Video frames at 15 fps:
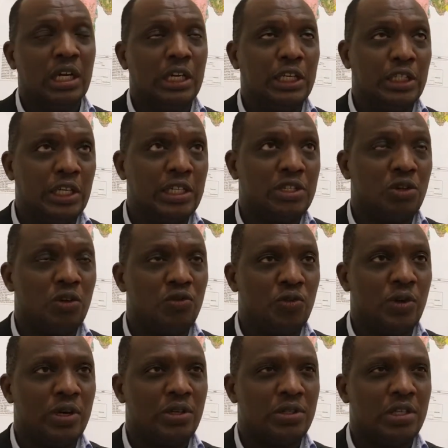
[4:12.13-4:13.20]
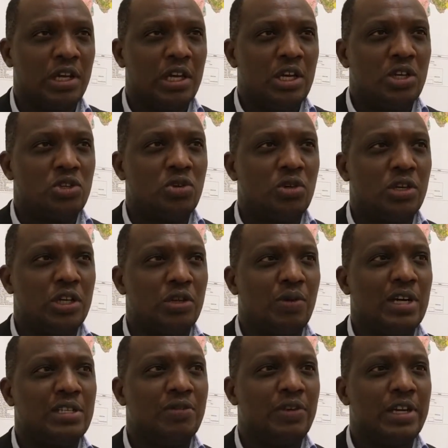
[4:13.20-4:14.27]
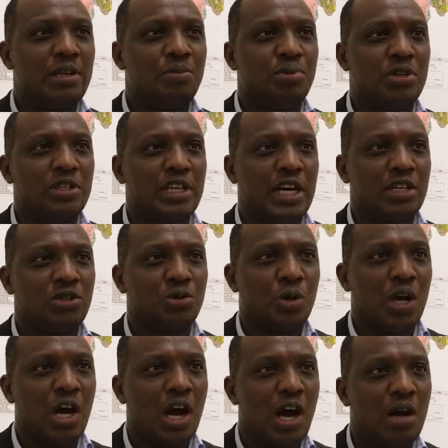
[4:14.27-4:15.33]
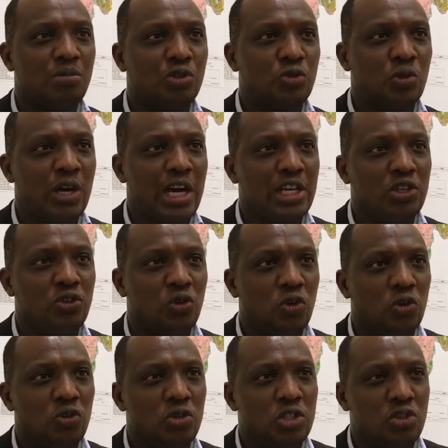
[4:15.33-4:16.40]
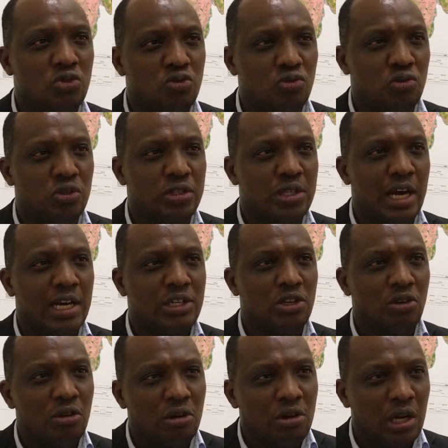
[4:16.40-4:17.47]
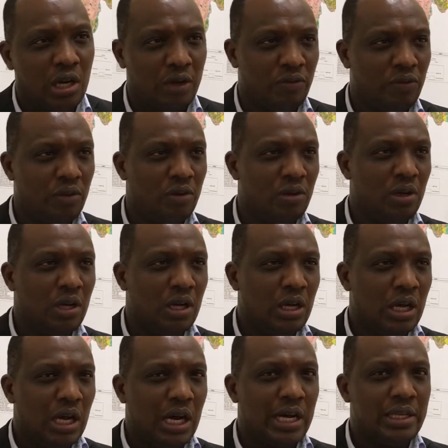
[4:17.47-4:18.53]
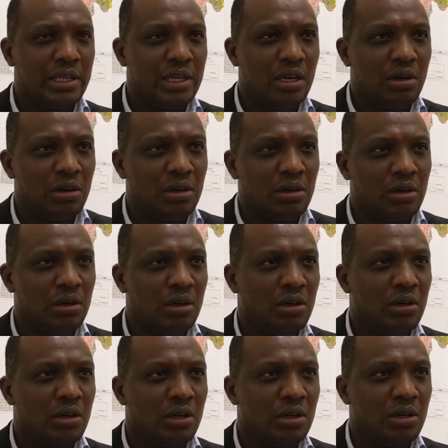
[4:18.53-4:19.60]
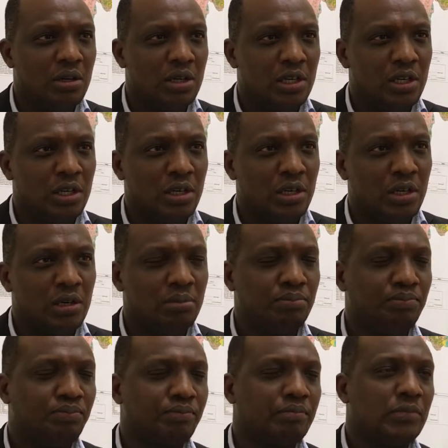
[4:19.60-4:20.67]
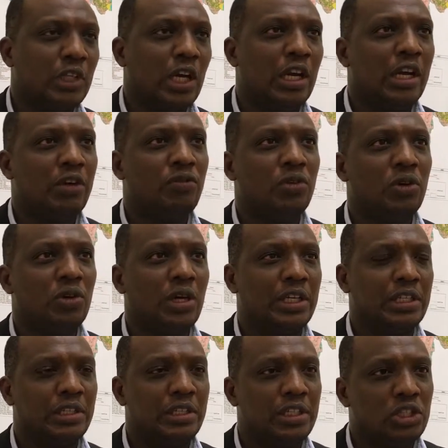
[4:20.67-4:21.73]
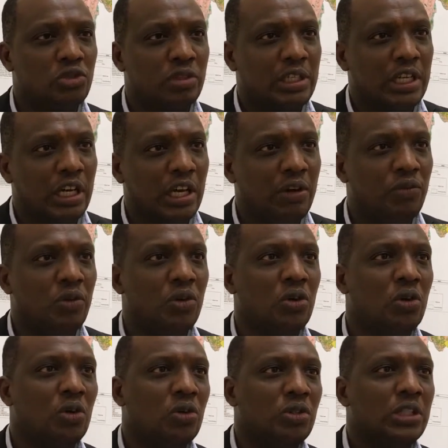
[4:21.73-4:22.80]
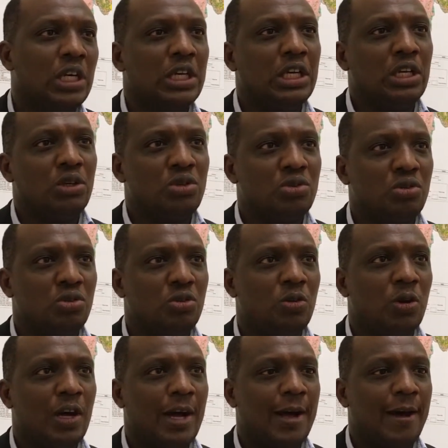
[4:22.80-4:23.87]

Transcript: Yes, of course. So it was very important to come to guide all those tools at a local level, at the local level, at the district level, so